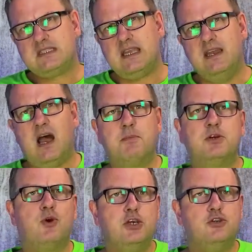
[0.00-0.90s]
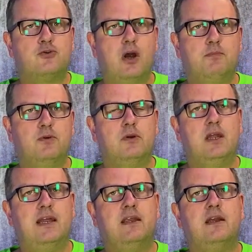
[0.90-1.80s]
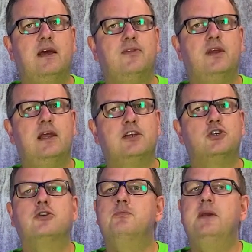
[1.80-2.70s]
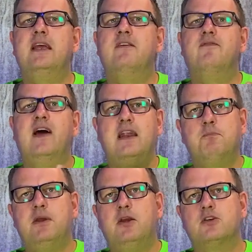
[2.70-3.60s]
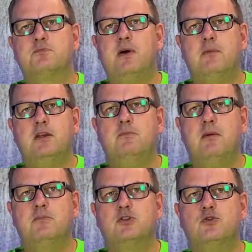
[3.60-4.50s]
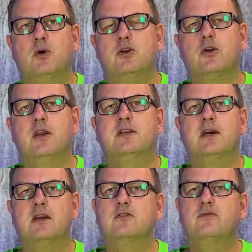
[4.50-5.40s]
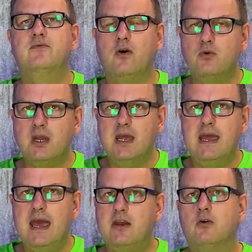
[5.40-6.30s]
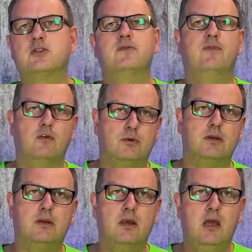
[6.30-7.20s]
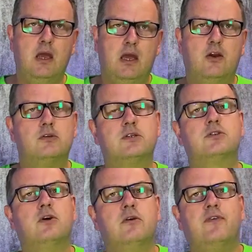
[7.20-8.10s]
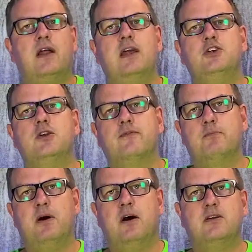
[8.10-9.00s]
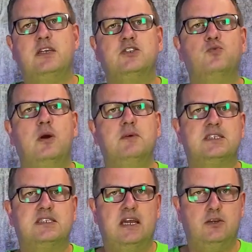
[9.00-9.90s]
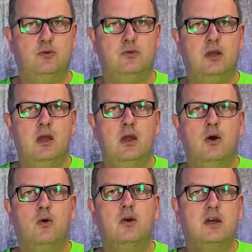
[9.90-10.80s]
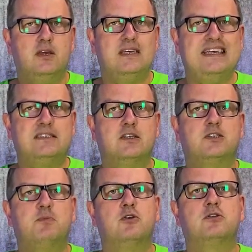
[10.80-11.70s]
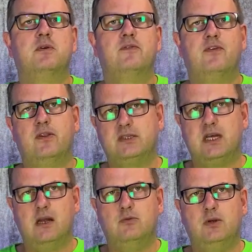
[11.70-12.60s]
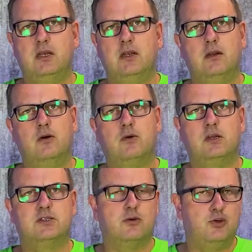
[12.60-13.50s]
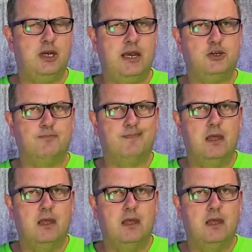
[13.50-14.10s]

An arbitration tribunal had declared the election to be invalid because party members who were not entitled to vote had also voted. It also saw a violation of the party's women's statute. Ulrich is the spokesman for the Saarlouis local association.